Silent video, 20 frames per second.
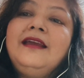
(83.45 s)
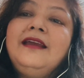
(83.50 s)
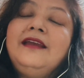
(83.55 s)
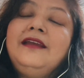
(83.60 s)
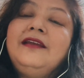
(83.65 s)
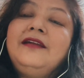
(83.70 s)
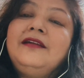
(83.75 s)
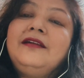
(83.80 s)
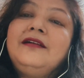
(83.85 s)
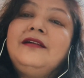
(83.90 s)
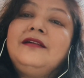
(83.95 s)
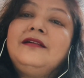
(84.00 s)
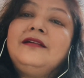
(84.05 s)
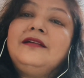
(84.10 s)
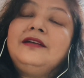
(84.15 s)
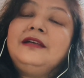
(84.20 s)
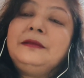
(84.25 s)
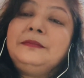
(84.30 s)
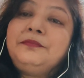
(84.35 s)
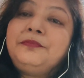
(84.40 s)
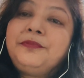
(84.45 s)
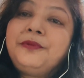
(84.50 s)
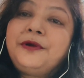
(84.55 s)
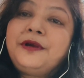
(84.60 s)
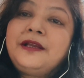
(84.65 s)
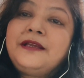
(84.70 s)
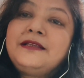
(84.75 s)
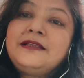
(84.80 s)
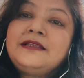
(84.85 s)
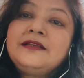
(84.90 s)
in a
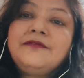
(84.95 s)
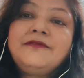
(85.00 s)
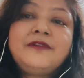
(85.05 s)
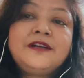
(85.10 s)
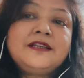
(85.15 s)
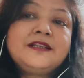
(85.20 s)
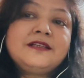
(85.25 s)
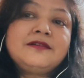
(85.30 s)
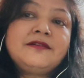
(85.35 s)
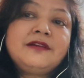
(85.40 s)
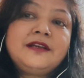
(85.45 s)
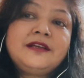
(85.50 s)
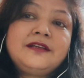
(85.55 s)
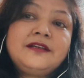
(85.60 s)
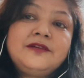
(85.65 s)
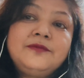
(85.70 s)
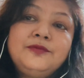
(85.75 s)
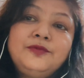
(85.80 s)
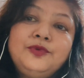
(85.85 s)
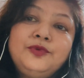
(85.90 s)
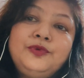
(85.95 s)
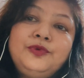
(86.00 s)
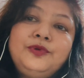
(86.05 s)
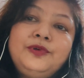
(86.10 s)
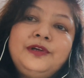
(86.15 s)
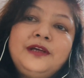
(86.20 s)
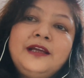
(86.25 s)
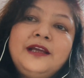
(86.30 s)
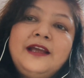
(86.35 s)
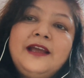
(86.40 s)
depressed, frustrated mood,